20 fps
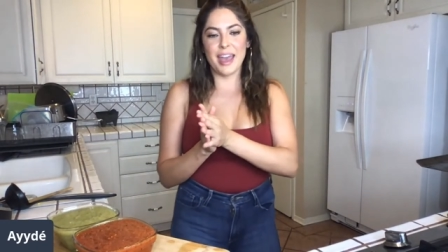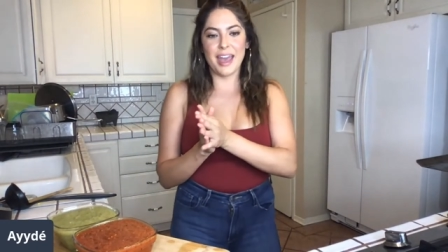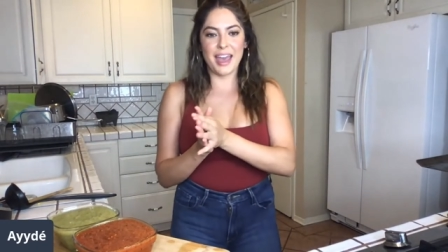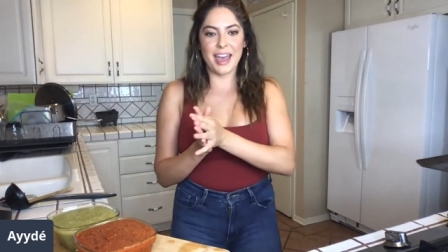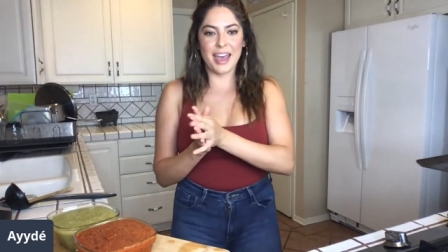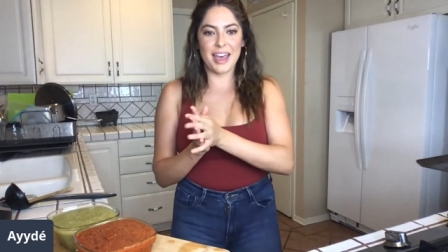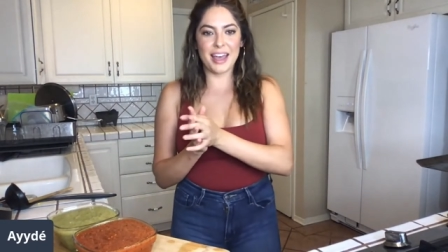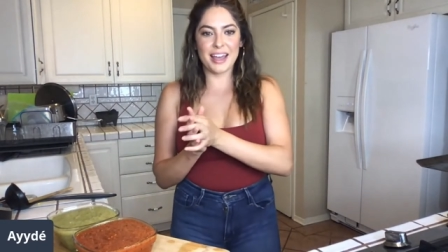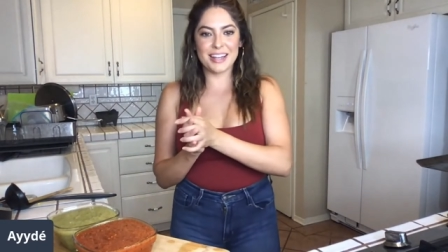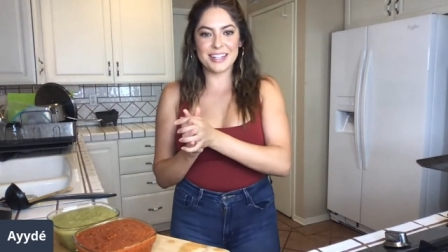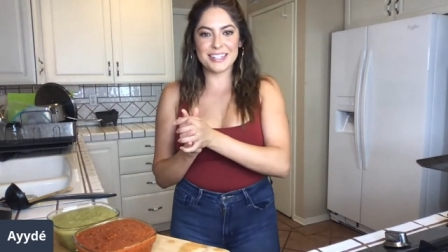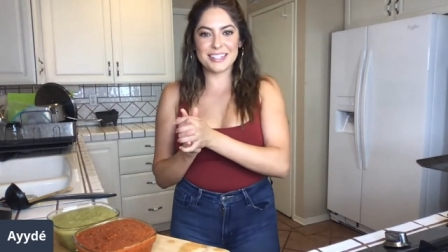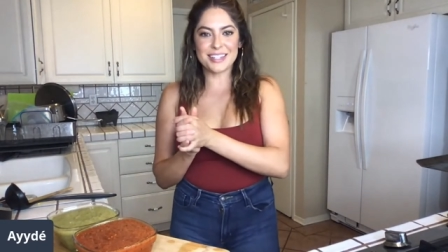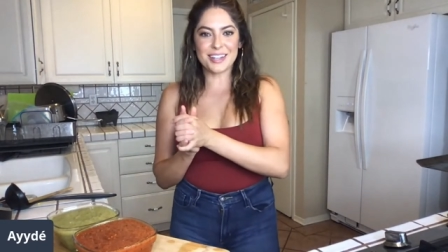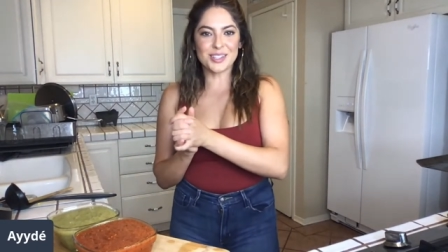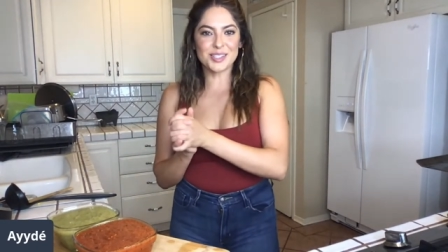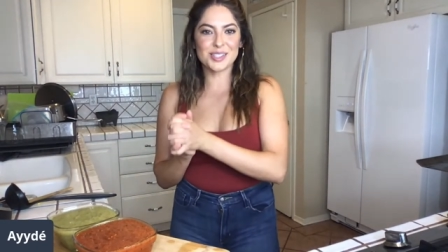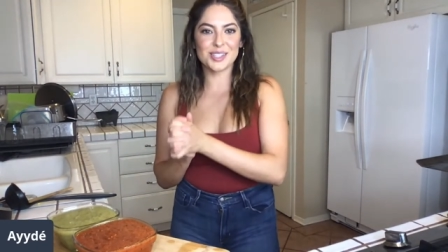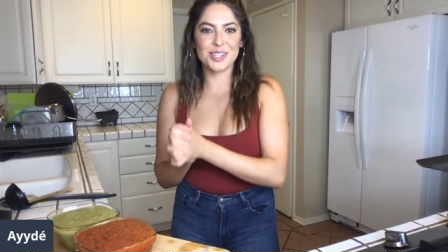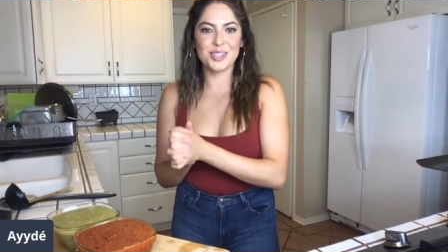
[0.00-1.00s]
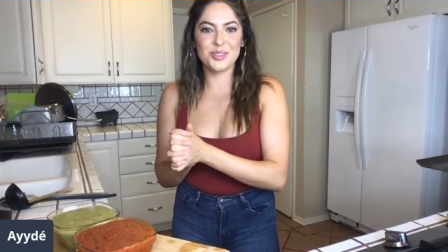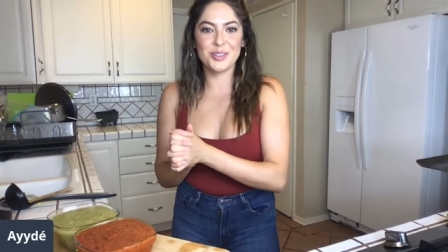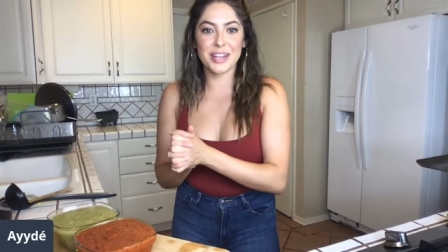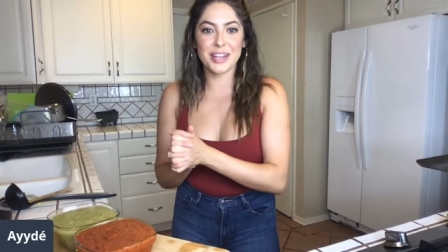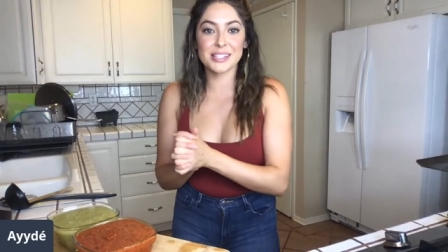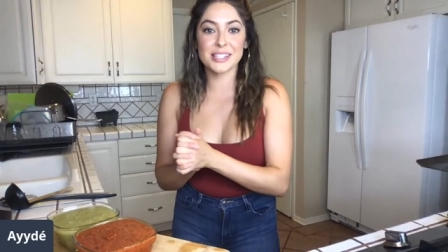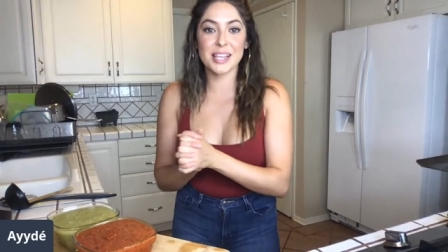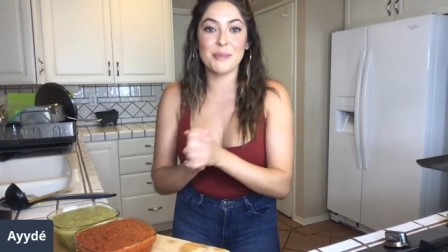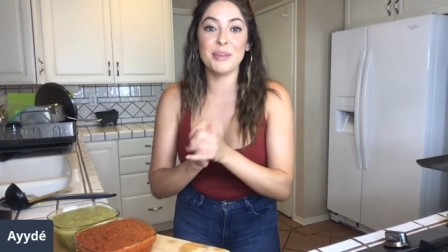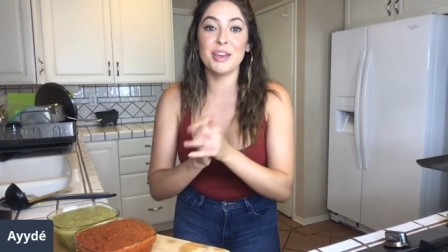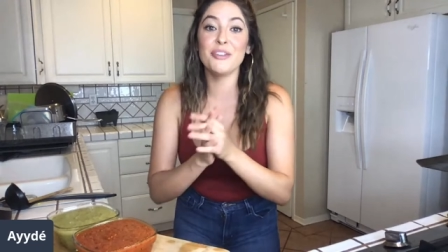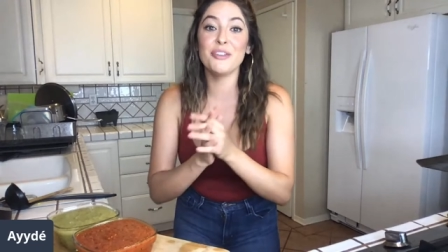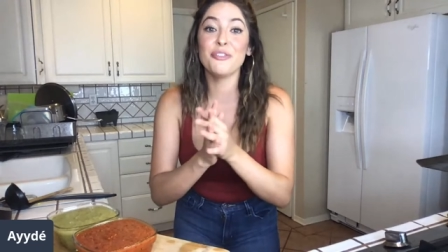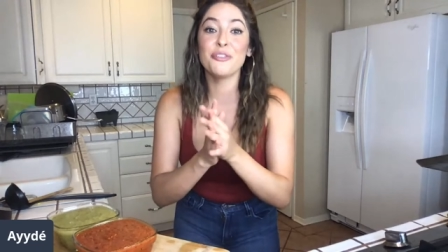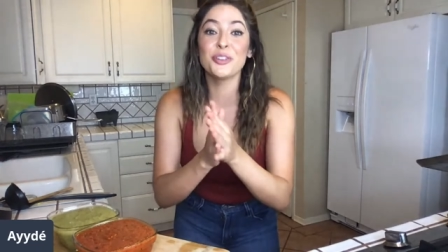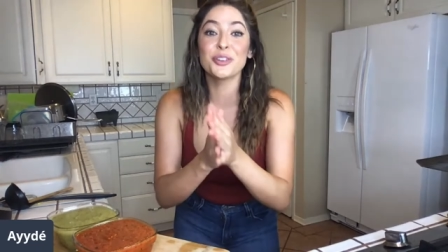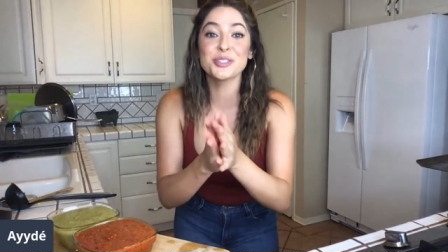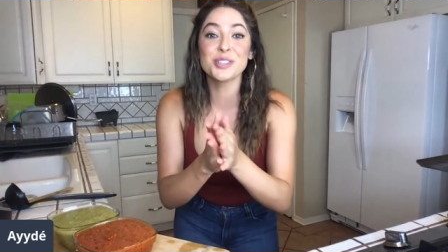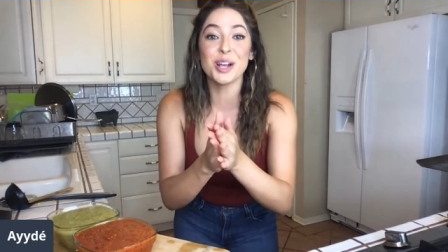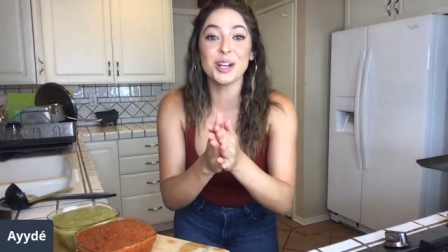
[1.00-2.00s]
and I'll see you next time. If
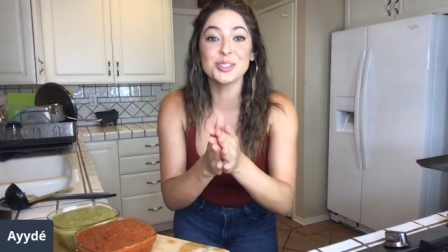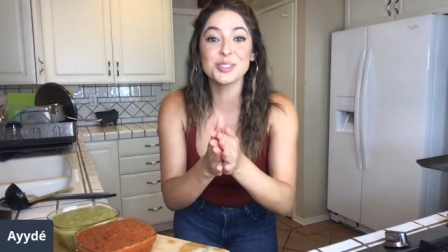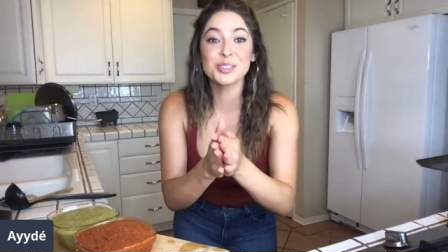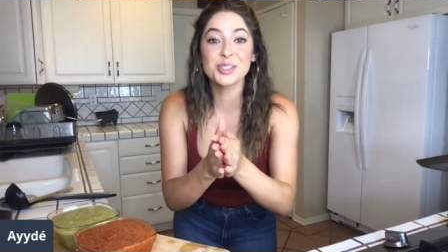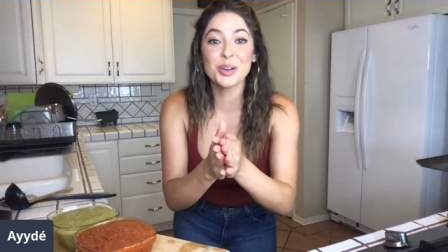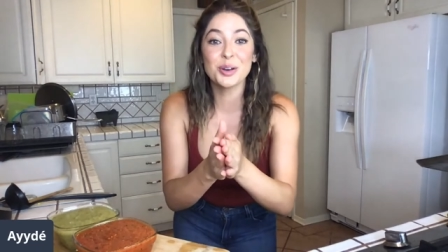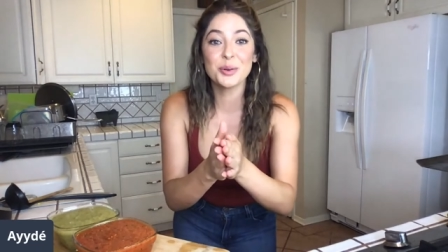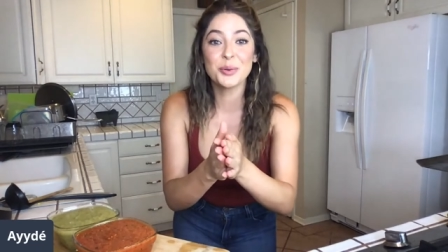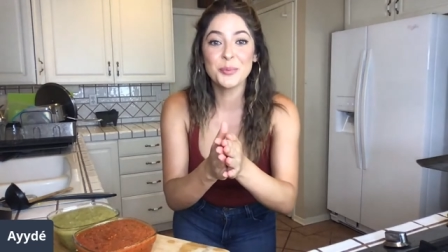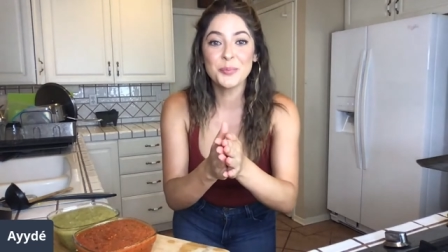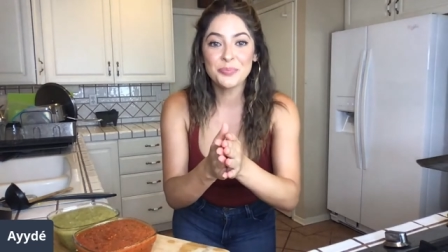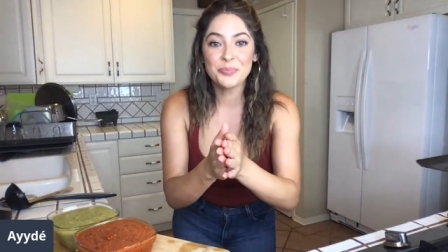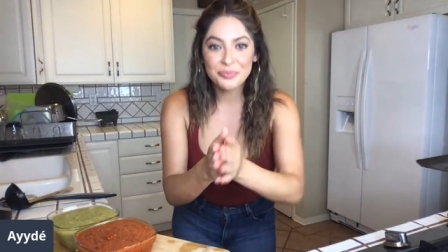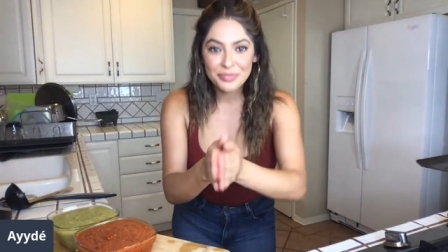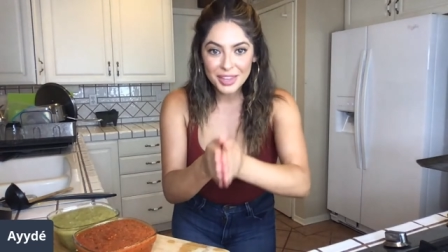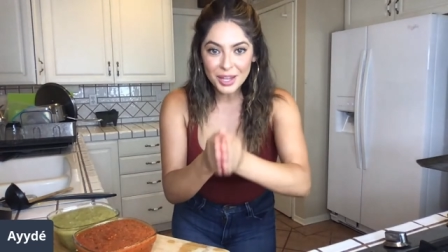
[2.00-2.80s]
there's also